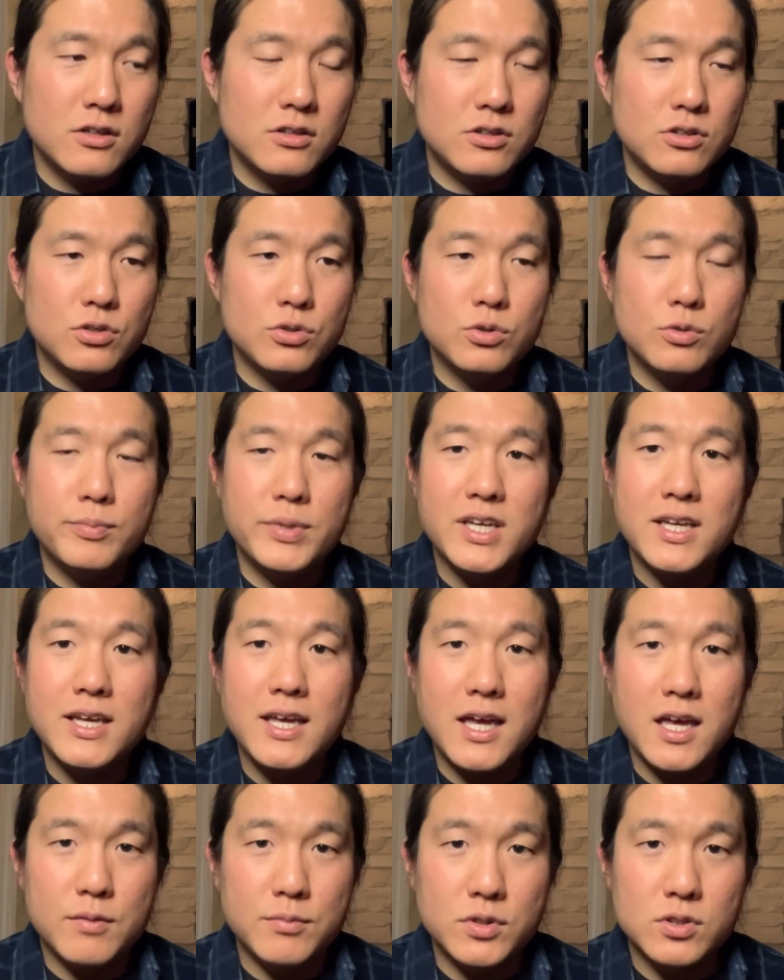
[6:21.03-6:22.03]
to be
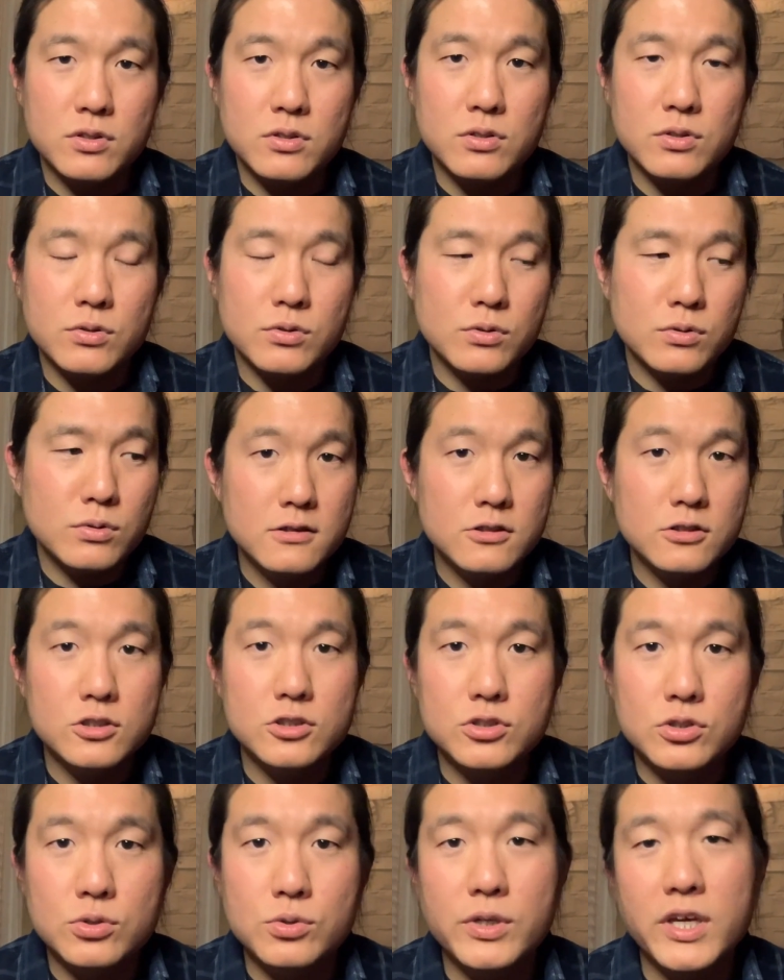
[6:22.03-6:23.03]
able to
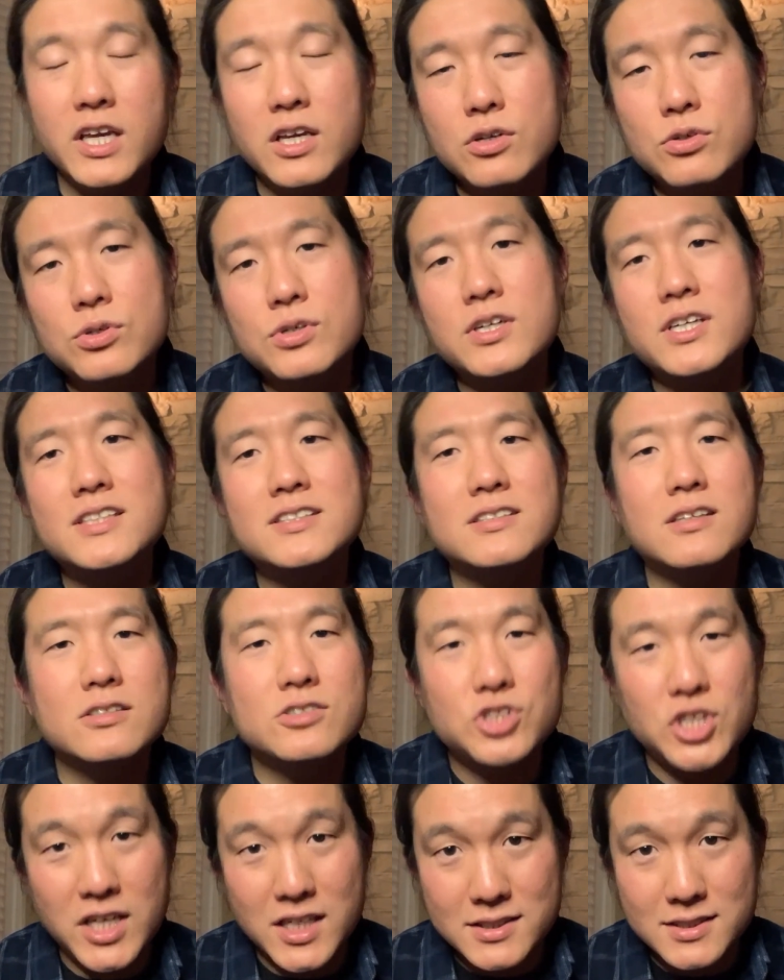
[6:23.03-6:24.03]
increase the
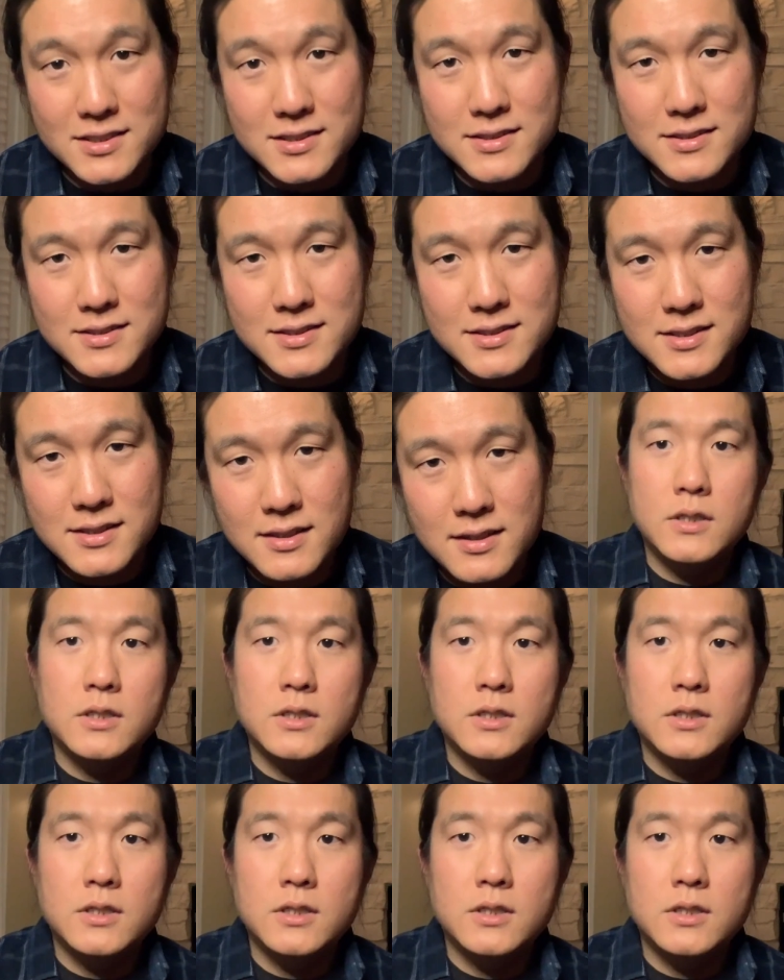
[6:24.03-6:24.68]
chances.